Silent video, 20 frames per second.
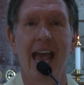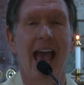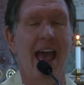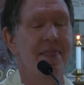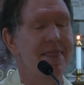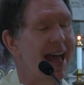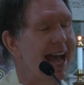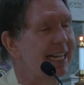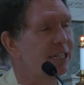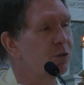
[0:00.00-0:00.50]

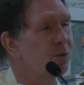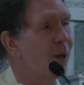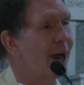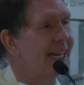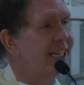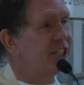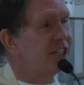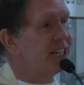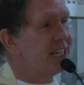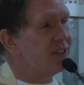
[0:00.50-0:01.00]
And that's
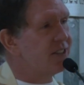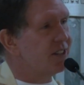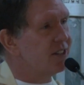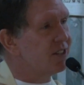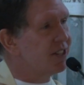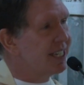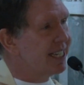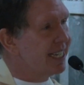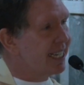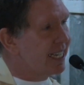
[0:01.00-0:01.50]
why
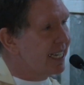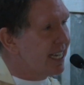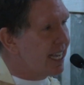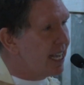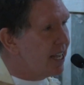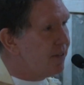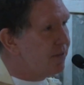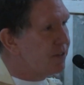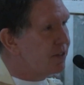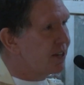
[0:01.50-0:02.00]
Jesus
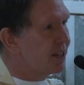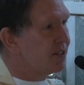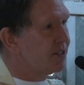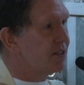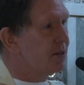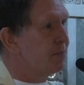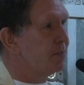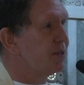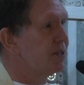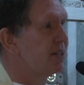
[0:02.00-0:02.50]
gives
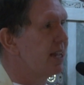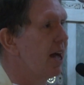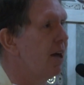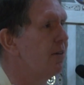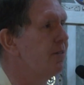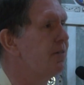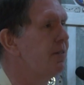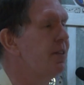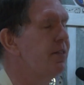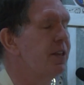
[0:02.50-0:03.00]
us
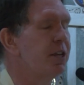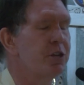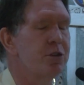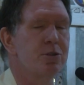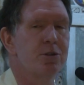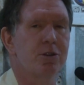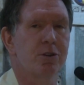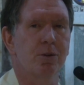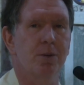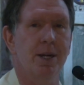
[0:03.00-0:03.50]
himself in the
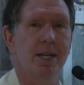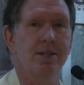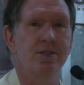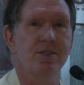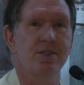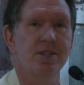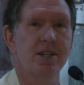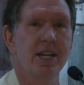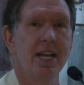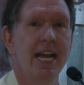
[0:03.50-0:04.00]

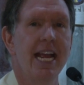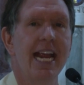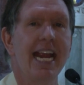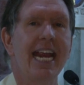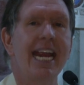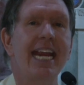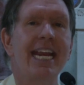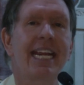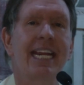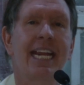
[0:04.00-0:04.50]
Eucharist.
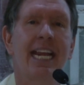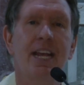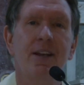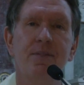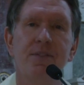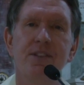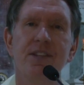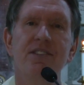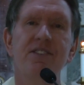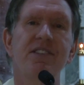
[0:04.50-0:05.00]
He
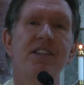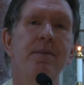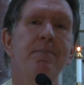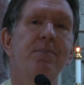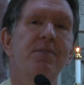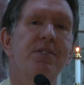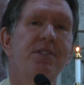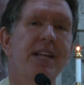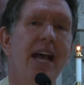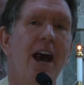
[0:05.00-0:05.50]
gives us
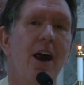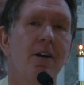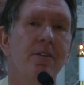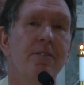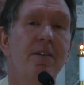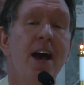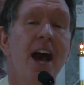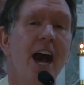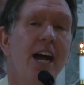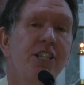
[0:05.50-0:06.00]

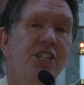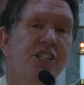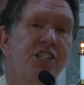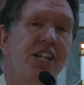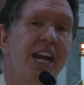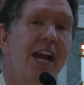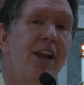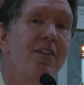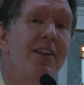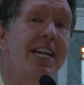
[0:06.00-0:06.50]
himself, a
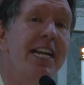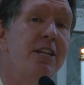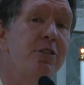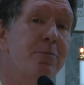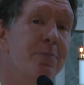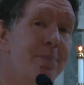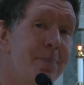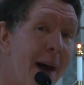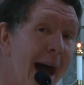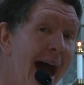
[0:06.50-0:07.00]
share in
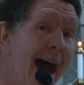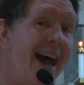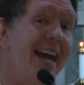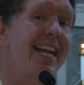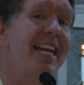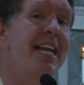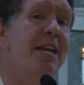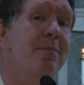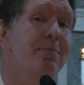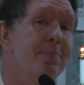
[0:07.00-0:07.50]
his
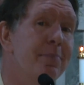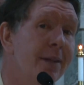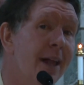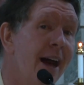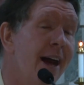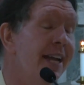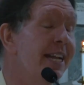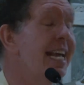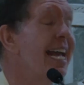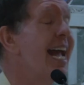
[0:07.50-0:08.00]
body and
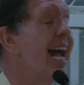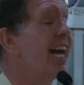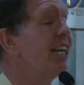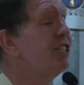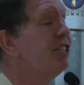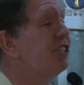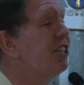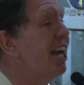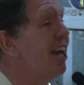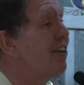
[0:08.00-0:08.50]
blood, a
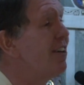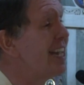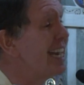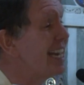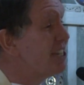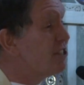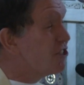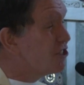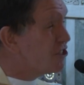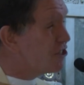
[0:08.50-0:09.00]
share in
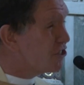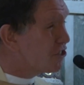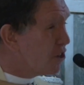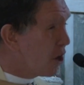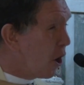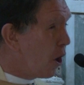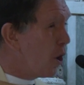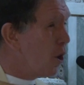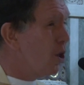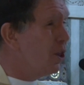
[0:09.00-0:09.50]
his
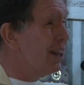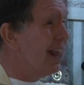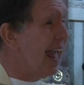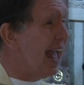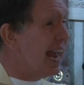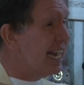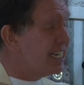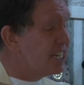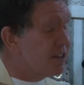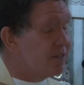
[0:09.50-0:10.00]
soul
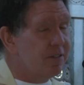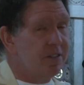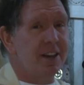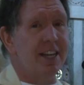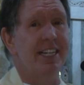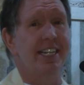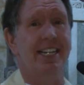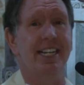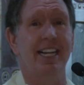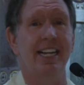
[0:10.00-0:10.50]
and
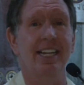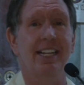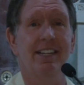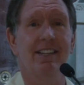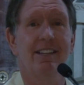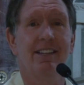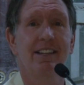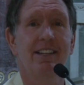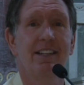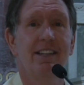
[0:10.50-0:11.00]
divinity,
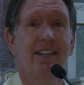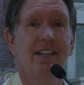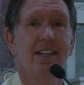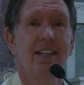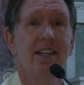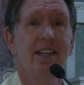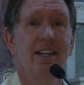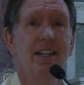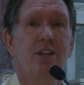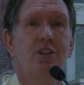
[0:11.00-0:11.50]

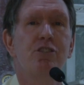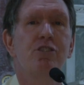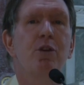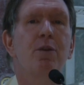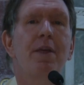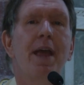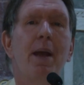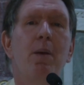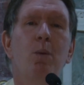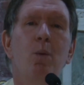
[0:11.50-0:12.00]

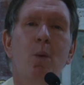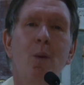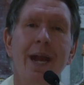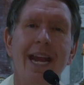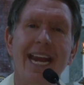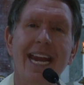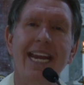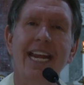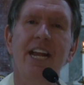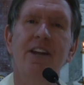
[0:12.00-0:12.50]
so that
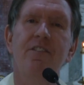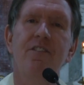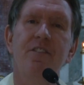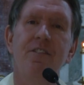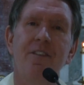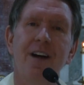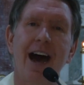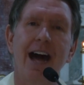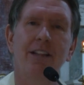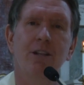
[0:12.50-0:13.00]
we can
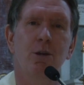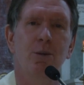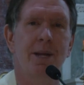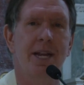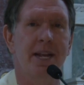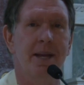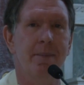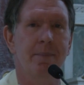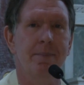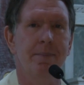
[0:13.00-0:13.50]
follow
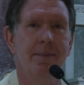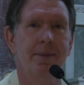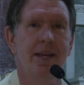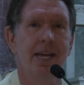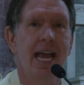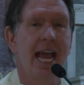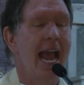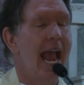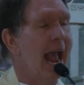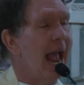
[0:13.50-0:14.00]
him
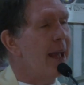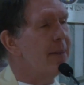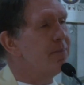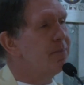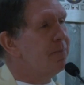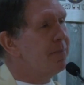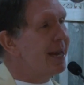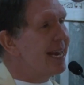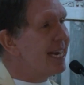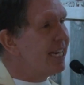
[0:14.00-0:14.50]

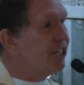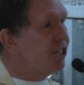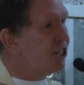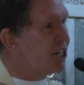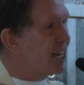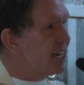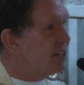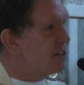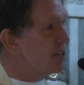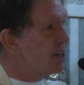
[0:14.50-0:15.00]
and be
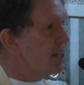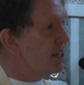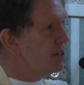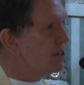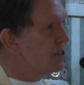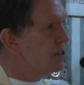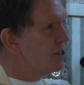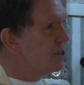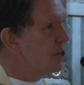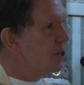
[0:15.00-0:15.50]

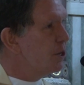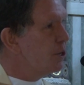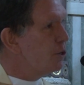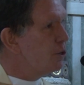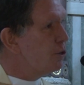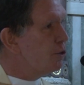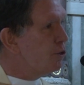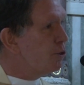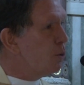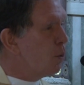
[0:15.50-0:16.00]
Jesus
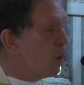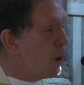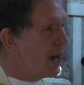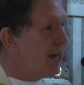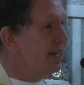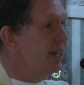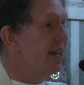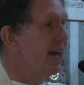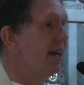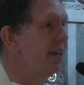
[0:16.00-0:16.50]
to
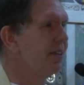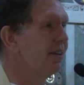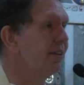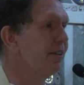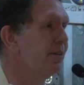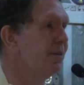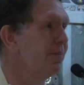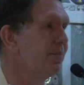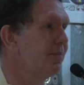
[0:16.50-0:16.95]
one another.